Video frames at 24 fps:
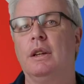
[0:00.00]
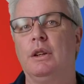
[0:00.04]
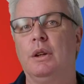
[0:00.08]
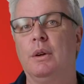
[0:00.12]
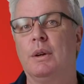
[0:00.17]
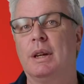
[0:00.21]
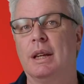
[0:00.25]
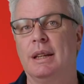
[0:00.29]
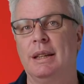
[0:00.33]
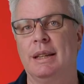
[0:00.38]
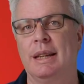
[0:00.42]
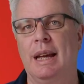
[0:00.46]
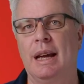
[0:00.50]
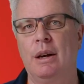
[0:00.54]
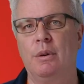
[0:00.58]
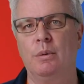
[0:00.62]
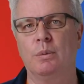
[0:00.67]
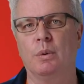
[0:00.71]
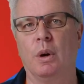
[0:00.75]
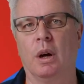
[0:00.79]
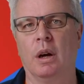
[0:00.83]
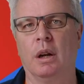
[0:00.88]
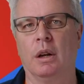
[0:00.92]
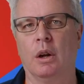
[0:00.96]
You can now
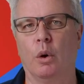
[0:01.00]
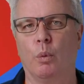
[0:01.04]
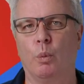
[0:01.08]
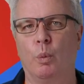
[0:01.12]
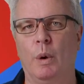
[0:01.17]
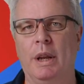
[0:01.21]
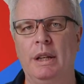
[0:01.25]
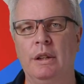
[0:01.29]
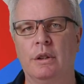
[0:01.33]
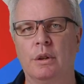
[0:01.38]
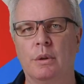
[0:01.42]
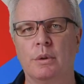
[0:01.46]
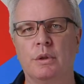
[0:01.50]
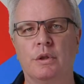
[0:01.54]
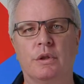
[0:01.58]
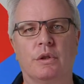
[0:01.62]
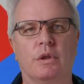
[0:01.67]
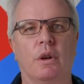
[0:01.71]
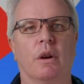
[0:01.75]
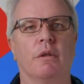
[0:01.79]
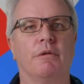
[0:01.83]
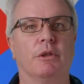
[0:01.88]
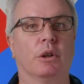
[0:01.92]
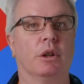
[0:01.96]
run Windows
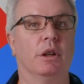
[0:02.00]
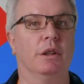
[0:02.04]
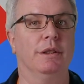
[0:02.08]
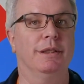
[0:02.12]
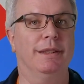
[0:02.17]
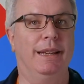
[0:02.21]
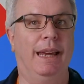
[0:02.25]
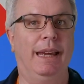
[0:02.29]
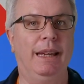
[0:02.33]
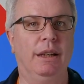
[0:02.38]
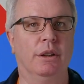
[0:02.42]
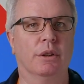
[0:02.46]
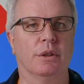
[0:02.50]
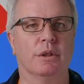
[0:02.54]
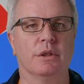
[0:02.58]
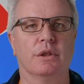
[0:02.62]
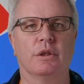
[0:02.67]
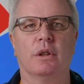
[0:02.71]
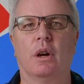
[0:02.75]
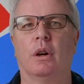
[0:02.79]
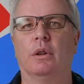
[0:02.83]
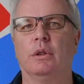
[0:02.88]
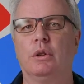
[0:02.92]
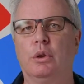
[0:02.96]
Server
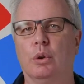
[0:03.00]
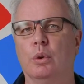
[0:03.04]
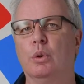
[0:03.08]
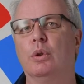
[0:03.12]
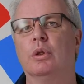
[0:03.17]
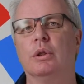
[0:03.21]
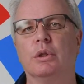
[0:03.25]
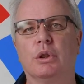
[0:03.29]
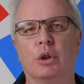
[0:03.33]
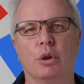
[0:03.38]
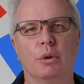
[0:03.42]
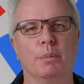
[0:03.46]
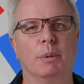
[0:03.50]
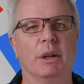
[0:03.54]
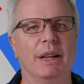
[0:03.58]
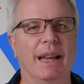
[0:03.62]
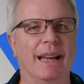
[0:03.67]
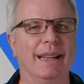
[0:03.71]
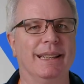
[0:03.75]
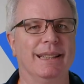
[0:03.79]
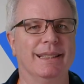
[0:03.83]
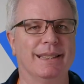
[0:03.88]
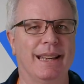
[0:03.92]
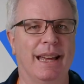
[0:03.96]
containers on Google
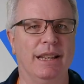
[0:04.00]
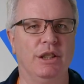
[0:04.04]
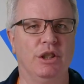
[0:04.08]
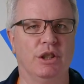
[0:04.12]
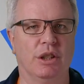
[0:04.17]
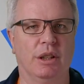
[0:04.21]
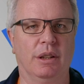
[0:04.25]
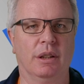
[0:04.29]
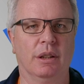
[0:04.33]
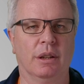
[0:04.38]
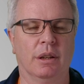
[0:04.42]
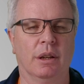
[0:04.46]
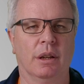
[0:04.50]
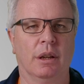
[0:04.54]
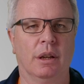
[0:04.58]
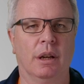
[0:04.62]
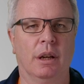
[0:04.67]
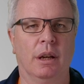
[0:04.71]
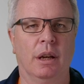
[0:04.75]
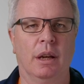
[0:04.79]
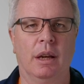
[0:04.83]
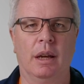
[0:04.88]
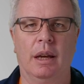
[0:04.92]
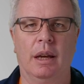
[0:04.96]
Kubernetes Engine.
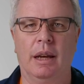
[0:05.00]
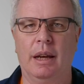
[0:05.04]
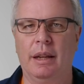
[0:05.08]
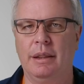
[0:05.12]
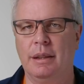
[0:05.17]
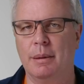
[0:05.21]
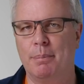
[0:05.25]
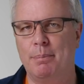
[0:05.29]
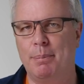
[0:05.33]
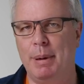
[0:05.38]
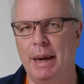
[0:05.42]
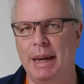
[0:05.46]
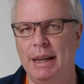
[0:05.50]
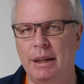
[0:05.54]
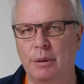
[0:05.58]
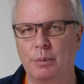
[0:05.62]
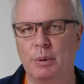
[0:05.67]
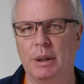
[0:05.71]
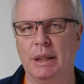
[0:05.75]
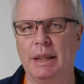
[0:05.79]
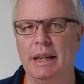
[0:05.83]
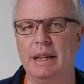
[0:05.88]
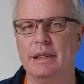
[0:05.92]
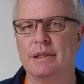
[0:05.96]
In the beta
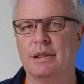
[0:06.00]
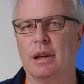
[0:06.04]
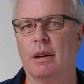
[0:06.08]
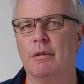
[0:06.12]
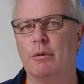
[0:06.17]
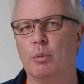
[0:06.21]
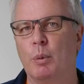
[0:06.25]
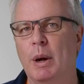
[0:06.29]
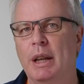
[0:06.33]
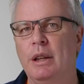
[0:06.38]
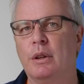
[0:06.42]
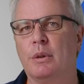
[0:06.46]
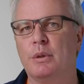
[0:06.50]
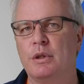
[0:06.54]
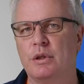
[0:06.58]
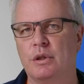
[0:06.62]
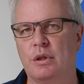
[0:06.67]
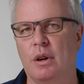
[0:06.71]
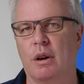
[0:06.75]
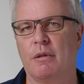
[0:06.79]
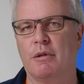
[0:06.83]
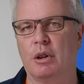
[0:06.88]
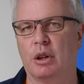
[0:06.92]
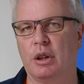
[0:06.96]
release of Windows
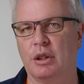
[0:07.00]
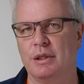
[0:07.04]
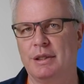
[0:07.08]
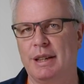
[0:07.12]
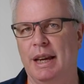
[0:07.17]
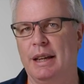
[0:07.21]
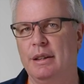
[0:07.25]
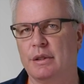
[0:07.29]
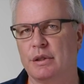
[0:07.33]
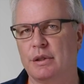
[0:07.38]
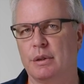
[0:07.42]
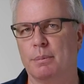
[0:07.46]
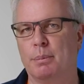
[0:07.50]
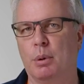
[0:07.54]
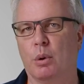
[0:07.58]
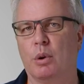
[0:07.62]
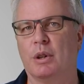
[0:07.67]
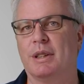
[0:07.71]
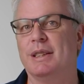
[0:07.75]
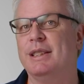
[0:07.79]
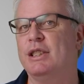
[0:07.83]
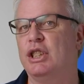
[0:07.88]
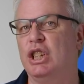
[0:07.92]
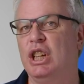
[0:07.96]
Server container
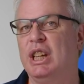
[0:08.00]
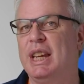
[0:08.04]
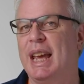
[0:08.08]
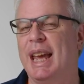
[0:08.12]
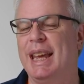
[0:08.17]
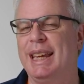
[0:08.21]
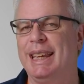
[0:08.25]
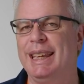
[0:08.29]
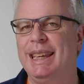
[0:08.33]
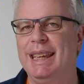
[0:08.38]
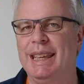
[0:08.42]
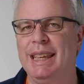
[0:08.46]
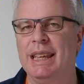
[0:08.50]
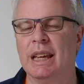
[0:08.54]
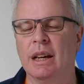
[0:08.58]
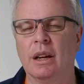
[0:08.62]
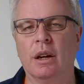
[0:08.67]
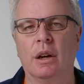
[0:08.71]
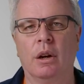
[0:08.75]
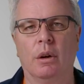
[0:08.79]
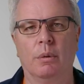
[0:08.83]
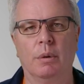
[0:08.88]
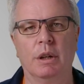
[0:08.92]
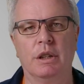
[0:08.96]
support in GKE,
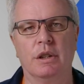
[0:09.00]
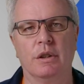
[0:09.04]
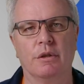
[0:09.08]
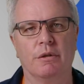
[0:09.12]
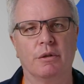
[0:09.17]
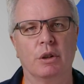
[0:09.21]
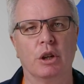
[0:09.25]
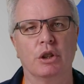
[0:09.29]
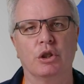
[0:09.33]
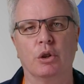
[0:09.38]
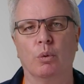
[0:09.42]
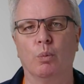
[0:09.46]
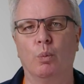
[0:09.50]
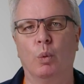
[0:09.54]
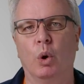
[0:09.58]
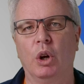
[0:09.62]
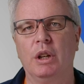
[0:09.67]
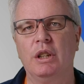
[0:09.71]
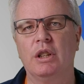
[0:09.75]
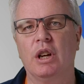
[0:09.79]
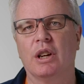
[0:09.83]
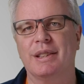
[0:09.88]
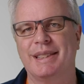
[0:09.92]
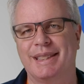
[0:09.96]
which is version
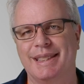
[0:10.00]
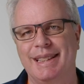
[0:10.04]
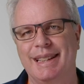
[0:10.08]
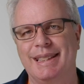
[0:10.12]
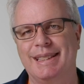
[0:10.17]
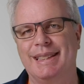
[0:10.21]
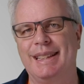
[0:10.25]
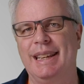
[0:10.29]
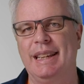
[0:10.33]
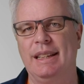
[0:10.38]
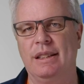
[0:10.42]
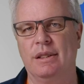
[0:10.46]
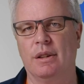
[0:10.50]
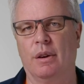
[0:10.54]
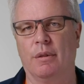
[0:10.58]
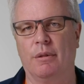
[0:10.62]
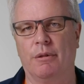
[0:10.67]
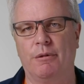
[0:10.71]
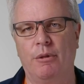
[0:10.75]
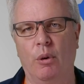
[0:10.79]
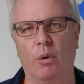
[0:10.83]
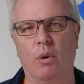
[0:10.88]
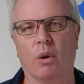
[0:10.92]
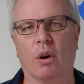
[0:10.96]

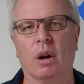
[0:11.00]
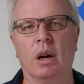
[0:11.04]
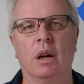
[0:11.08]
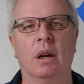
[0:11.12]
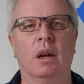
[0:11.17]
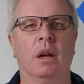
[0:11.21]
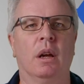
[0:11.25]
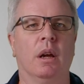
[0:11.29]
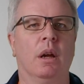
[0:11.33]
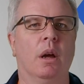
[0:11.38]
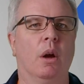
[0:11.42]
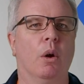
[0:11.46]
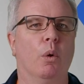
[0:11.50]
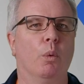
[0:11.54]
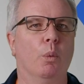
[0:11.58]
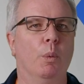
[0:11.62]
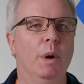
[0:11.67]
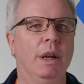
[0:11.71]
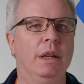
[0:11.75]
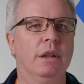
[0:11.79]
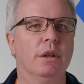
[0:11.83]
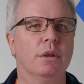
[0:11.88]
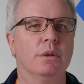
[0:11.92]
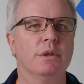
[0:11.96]
1.16.4,
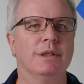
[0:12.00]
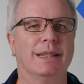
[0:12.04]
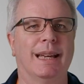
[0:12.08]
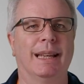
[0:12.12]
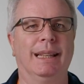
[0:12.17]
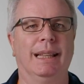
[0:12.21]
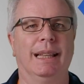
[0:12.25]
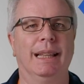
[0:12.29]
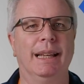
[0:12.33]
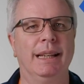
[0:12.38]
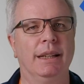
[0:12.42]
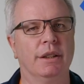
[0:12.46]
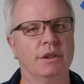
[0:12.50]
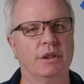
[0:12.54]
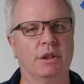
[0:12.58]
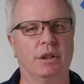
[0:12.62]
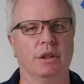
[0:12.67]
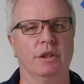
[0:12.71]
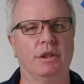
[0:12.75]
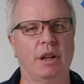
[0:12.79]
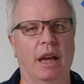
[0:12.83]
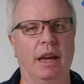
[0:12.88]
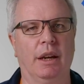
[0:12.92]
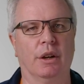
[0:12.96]
Windows and Linux
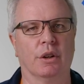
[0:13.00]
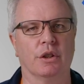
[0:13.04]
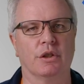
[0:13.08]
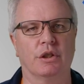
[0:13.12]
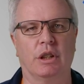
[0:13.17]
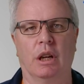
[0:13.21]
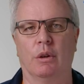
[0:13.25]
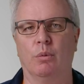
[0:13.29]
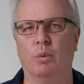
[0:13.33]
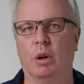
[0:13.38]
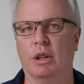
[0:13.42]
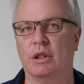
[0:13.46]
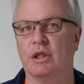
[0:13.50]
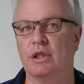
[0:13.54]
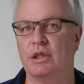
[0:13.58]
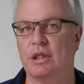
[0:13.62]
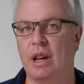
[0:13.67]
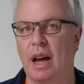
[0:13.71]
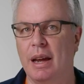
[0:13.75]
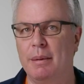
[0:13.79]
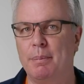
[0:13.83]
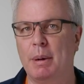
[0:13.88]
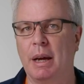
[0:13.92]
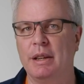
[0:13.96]
containers can run
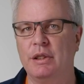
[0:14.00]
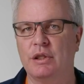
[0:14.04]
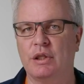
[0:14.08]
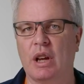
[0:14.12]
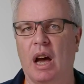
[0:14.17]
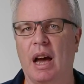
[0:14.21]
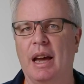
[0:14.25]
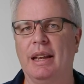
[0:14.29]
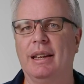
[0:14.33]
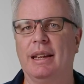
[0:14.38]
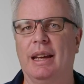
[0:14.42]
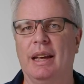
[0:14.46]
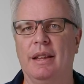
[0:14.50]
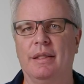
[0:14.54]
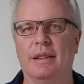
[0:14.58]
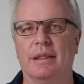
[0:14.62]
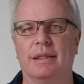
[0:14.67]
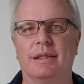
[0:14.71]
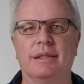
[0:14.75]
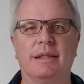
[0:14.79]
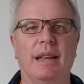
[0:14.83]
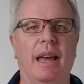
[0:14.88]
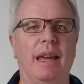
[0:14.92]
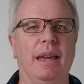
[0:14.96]
side by side in the
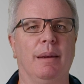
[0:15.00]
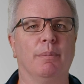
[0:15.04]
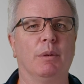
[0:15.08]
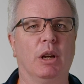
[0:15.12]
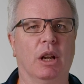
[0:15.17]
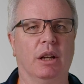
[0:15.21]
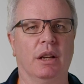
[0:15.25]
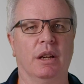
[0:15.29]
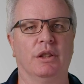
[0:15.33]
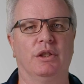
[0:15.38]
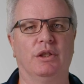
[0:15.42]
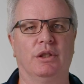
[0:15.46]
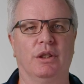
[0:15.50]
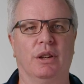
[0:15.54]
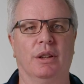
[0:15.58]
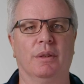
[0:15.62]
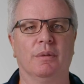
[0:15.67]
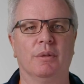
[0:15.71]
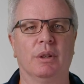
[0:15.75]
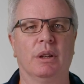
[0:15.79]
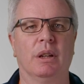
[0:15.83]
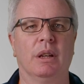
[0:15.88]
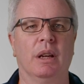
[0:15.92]
same cluster.